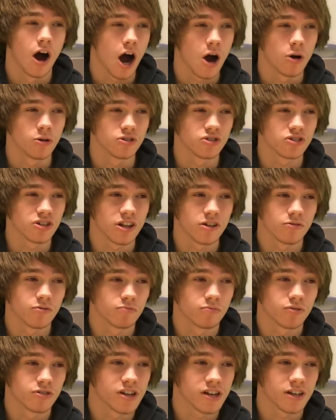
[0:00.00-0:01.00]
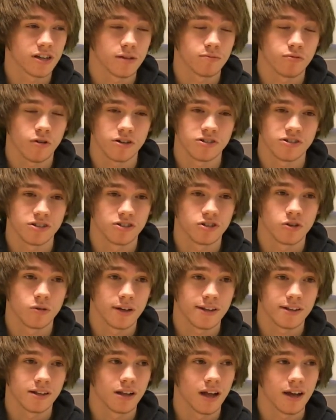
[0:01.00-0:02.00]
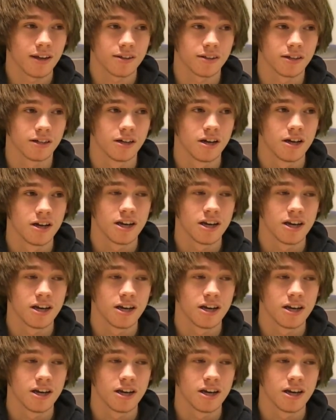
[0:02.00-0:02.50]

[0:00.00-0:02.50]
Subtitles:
I wouldn't say they're particularly pricing too little either.